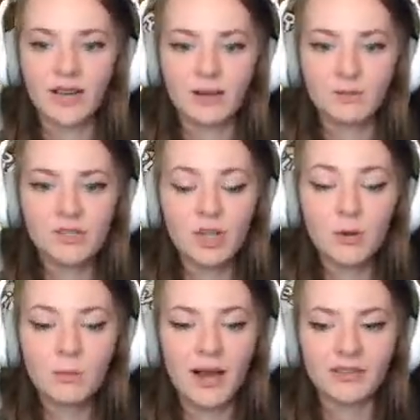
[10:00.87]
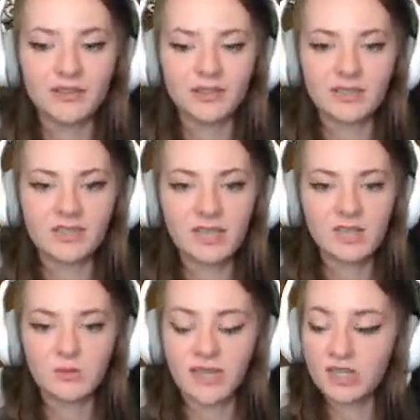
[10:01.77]
I was so bad that the
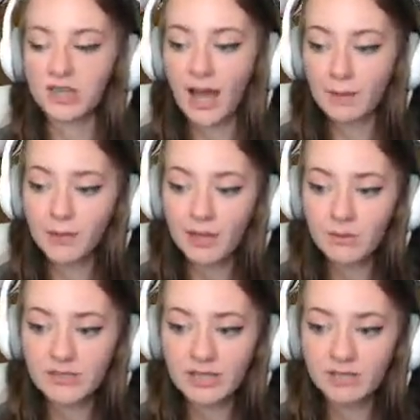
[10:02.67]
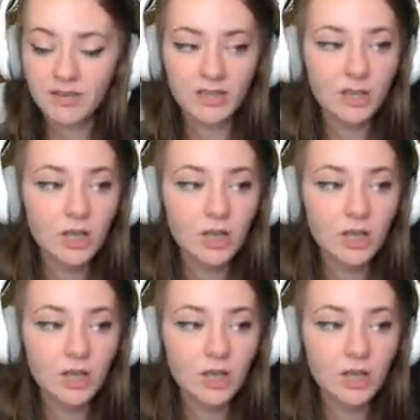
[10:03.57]
teacher was actually happy I was leaving.